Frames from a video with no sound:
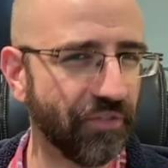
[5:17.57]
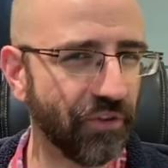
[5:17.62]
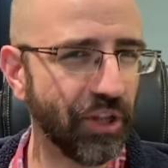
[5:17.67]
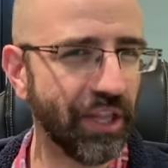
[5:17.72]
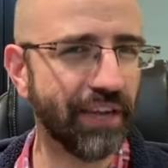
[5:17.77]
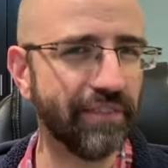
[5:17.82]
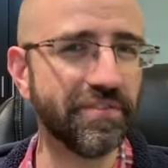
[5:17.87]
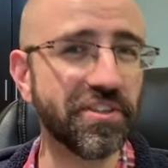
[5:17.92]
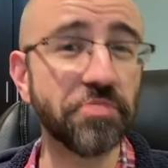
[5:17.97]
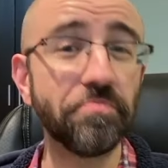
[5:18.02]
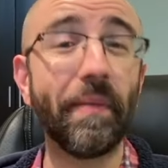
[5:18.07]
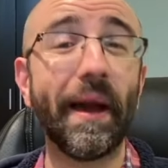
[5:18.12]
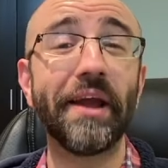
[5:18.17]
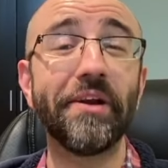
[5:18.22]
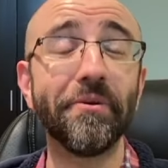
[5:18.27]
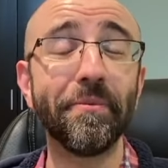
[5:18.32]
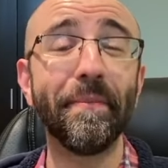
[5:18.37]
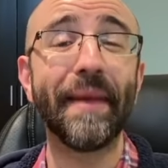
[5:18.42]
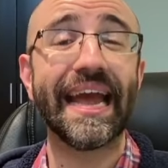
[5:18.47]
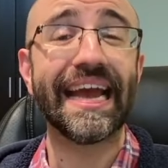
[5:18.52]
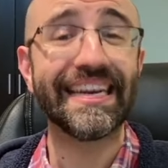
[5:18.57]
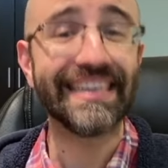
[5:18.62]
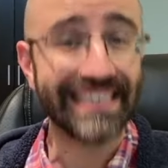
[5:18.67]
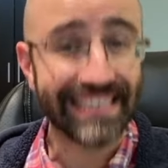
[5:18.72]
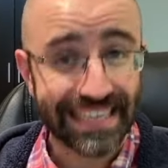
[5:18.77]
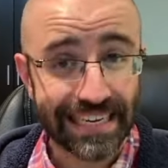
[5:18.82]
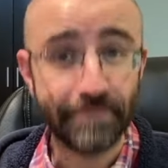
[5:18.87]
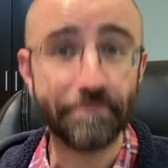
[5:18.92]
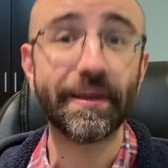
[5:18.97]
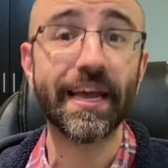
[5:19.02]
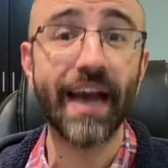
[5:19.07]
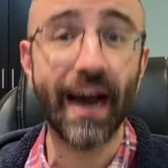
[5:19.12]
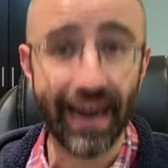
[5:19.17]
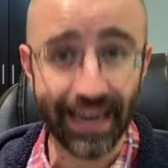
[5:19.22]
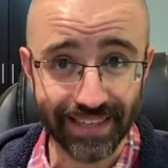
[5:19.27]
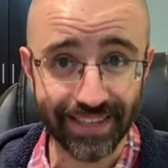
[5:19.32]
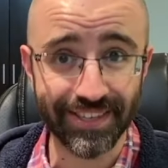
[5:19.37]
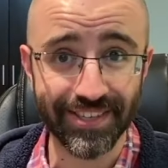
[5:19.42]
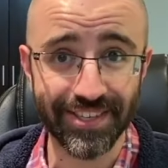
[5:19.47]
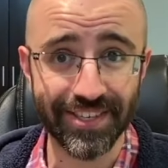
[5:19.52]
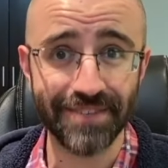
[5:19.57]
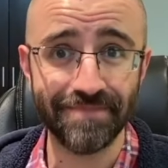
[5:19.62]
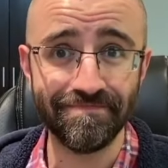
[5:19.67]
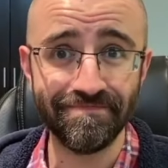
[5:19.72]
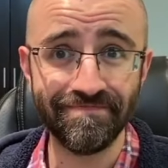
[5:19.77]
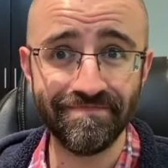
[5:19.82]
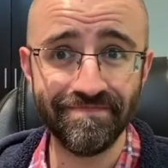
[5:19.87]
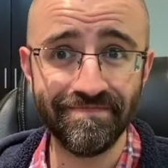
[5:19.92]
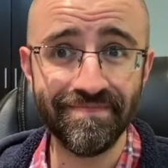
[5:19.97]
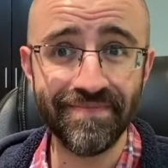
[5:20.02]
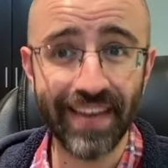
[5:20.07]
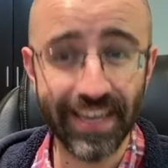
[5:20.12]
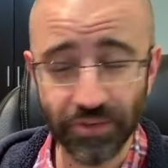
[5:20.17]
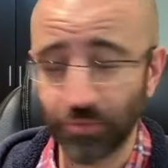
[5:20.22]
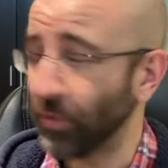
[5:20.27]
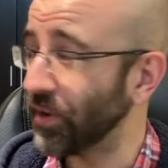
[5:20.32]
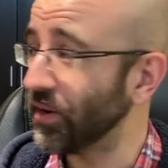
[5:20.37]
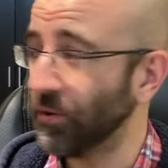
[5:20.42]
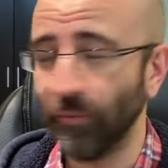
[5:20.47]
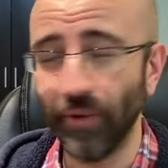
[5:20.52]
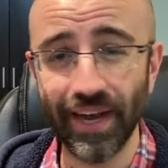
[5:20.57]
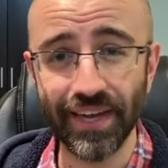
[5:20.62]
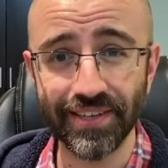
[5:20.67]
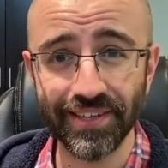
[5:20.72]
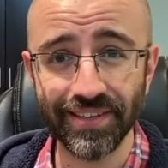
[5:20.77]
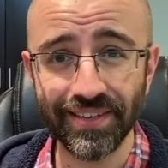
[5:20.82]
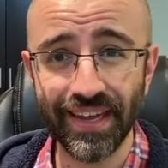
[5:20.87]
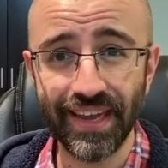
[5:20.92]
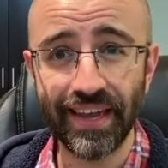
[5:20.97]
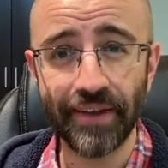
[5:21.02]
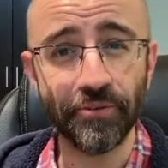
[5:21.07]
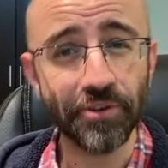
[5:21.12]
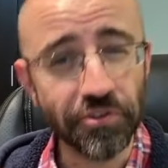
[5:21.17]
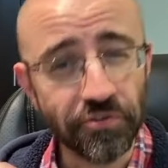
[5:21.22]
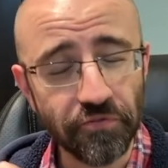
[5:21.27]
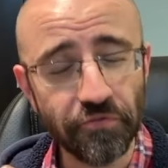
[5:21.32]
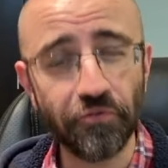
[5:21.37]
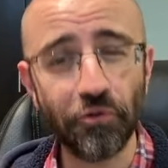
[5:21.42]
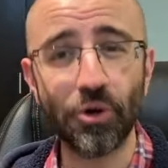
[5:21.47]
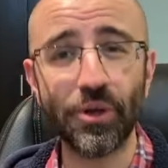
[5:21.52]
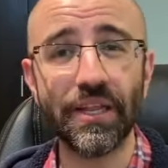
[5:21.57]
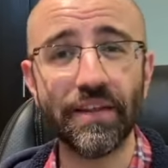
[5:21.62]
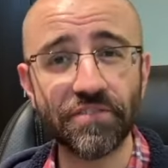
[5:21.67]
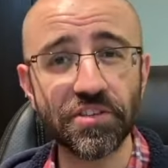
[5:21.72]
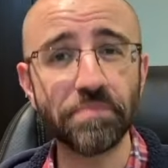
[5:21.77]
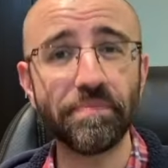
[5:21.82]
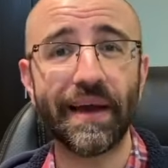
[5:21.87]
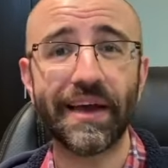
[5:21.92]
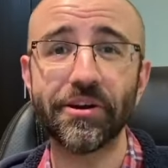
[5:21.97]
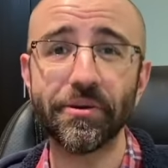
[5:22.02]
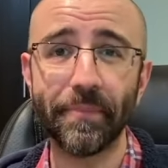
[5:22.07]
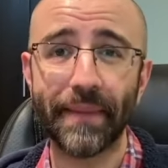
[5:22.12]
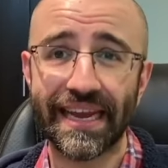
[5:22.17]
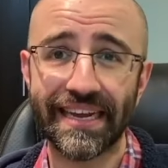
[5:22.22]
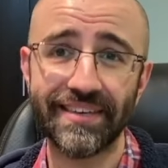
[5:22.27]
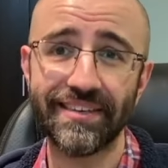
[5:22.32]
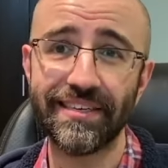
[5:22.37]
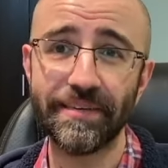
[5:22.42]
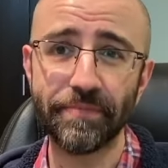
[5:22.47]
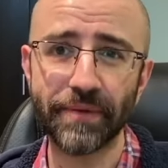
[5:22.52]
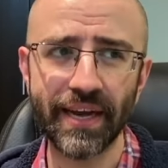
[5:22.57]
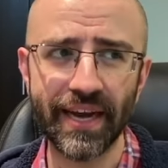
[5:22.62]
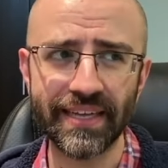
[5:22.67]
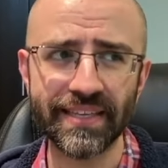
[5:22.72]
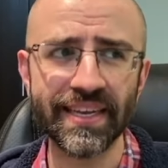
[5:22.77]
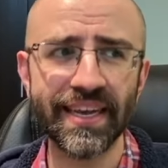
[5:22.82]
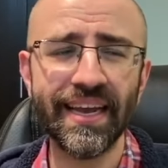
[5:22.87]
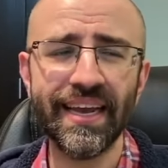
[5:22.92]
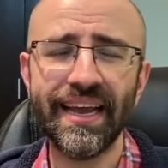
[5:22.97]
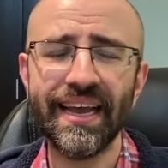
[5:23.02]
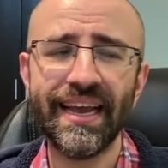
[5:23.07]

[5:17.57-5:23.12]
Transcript: full of Spider Man deep cuts is what it was. It was full of Spider-Man deep cuts.